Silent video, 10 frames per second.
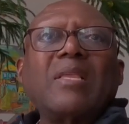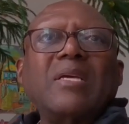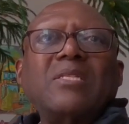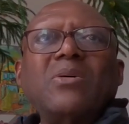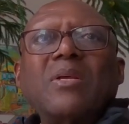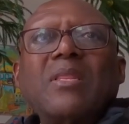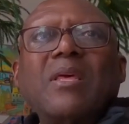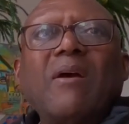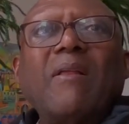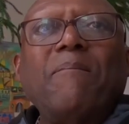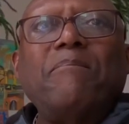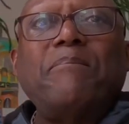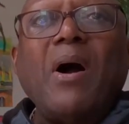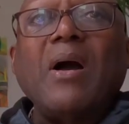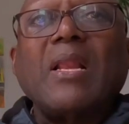They took their
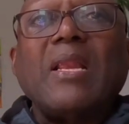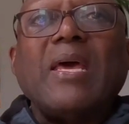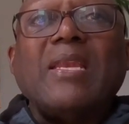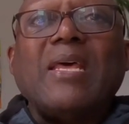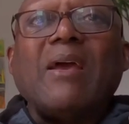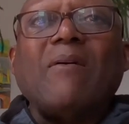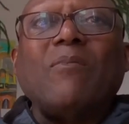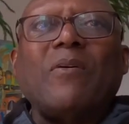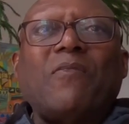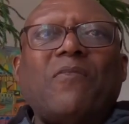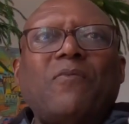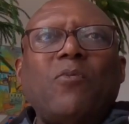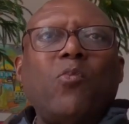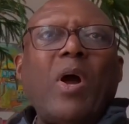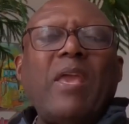bundle and their
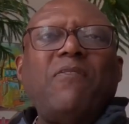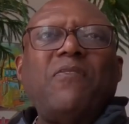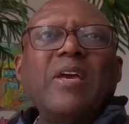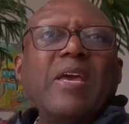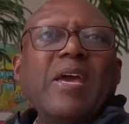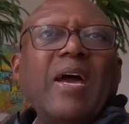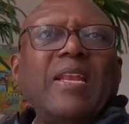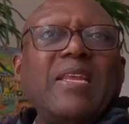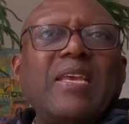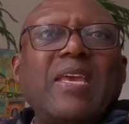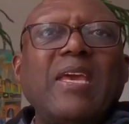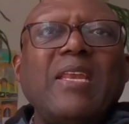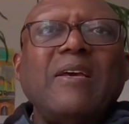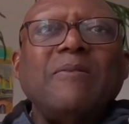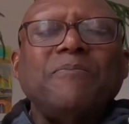wife and
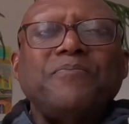kid,